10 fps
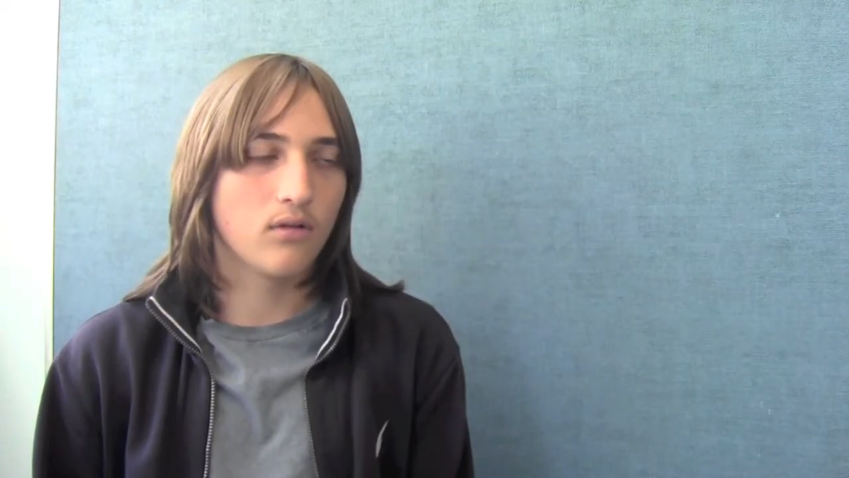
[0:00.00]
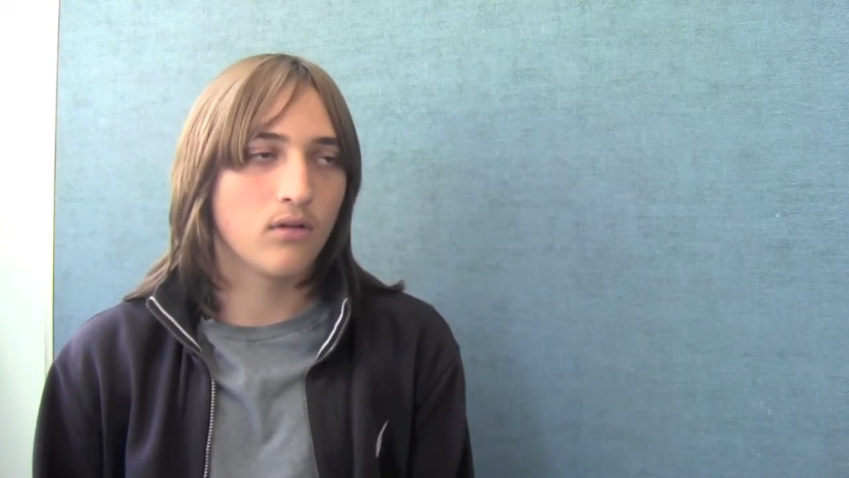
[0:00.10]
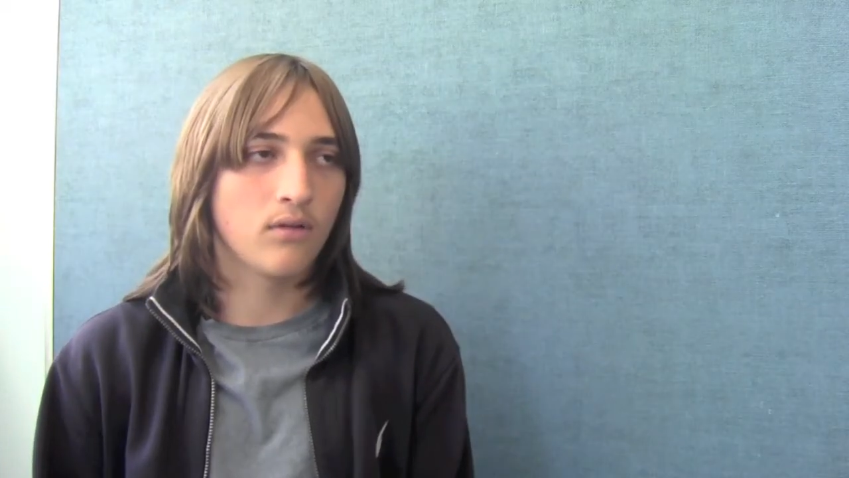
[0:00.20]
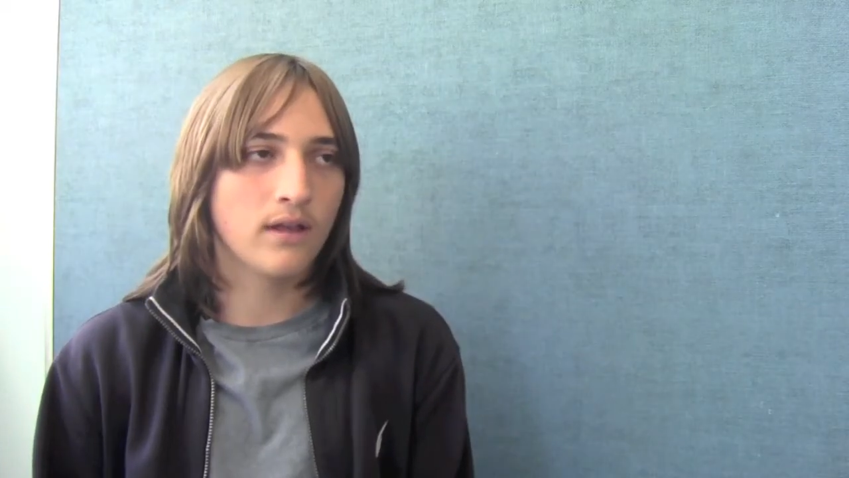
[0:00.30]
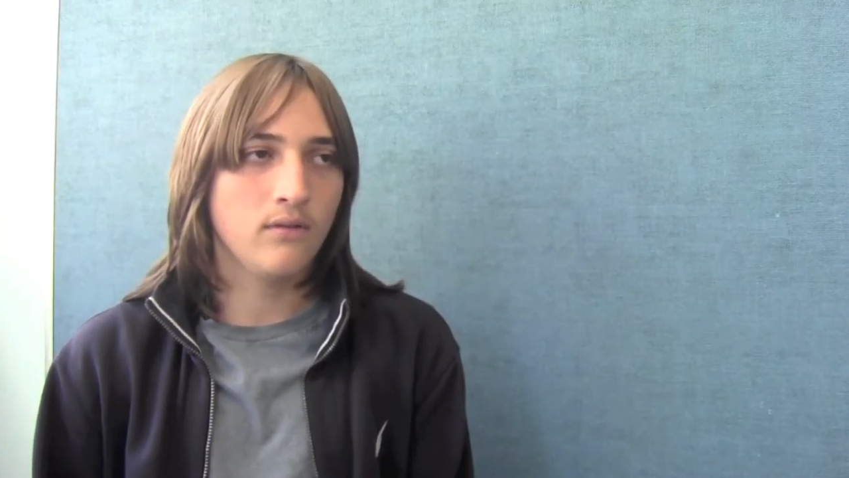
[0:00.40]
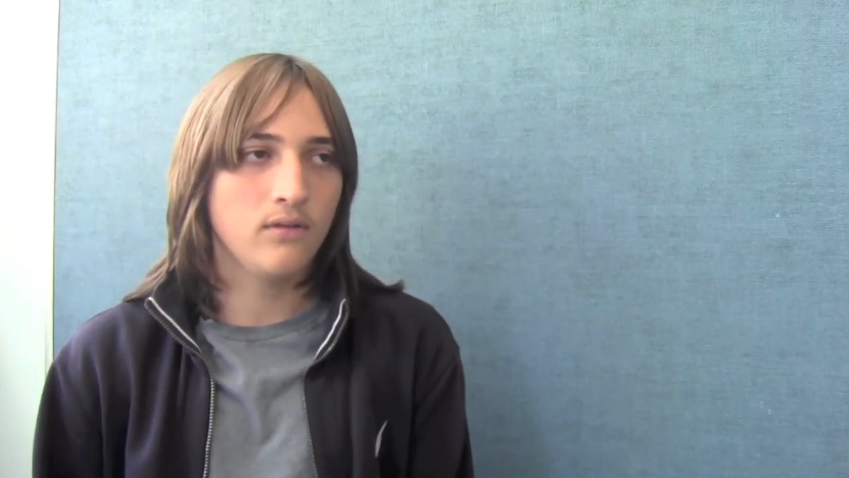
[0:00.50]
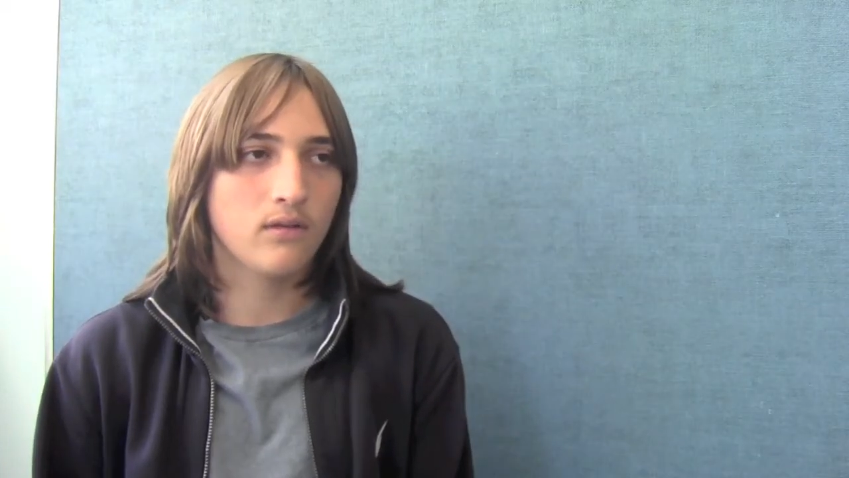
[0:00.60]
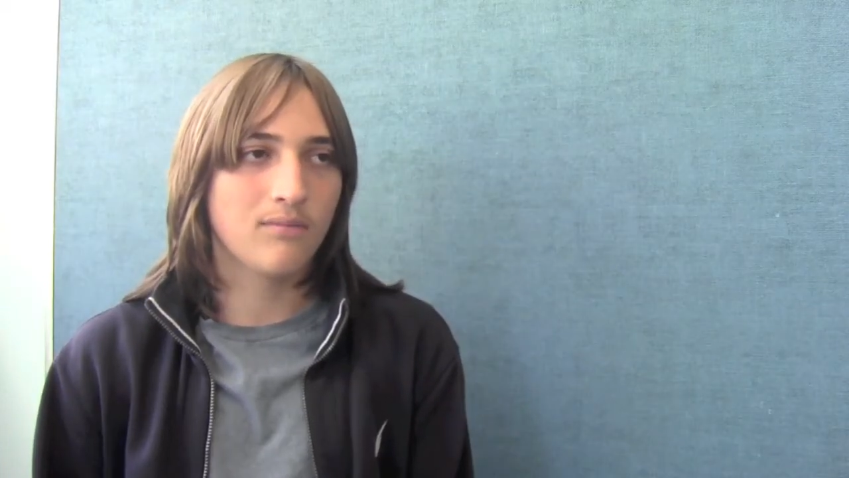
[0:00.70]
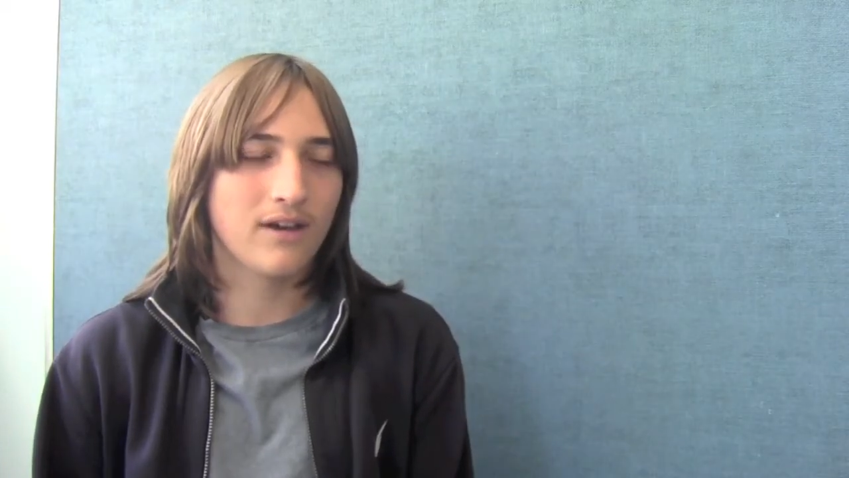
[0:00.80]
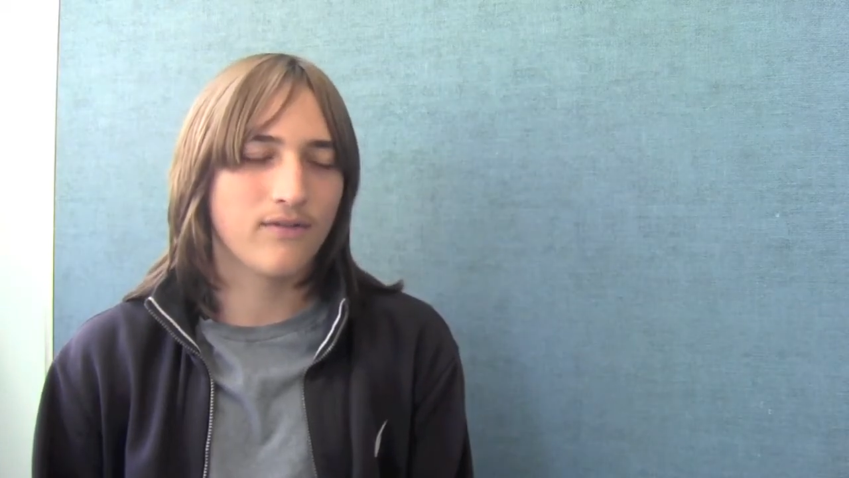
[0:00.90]
Well, when I was
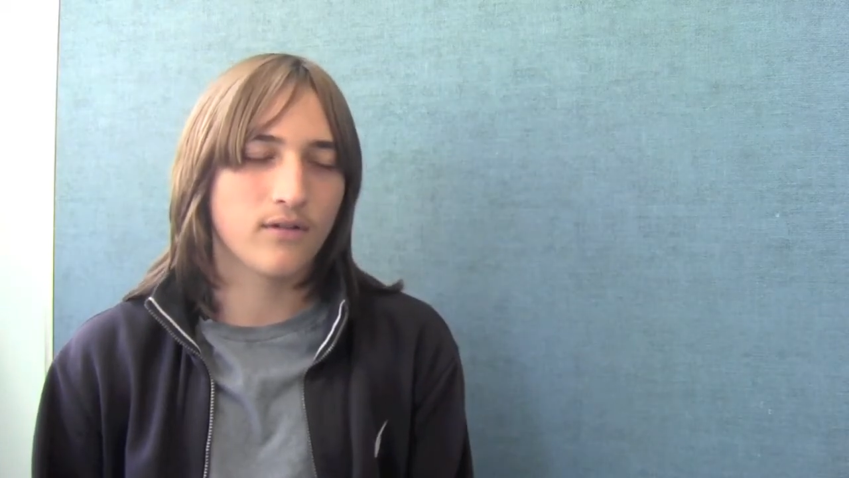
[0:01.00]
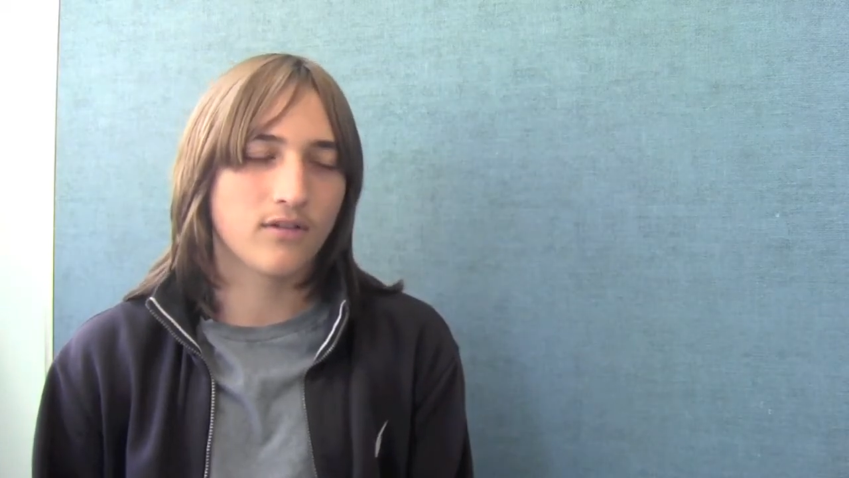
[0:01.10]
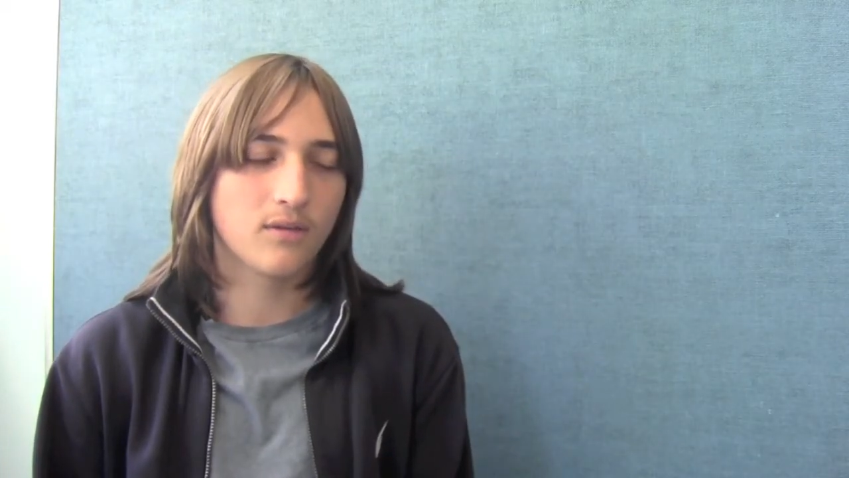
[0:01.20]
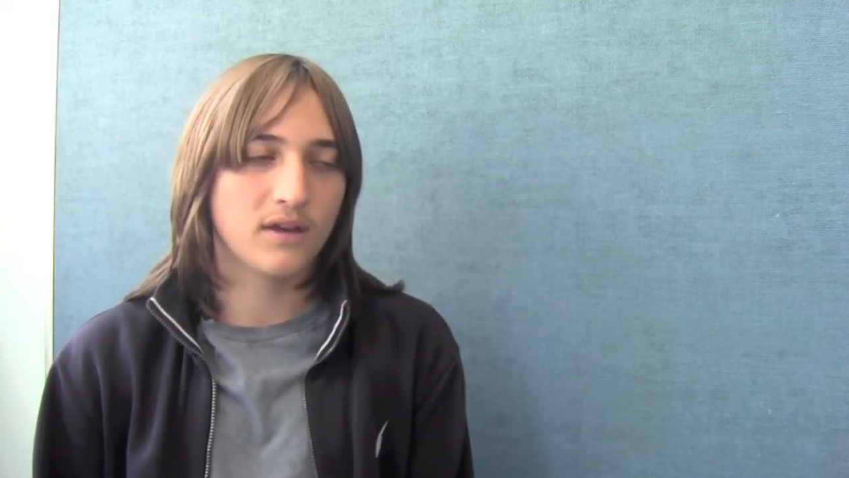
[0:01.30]
in my first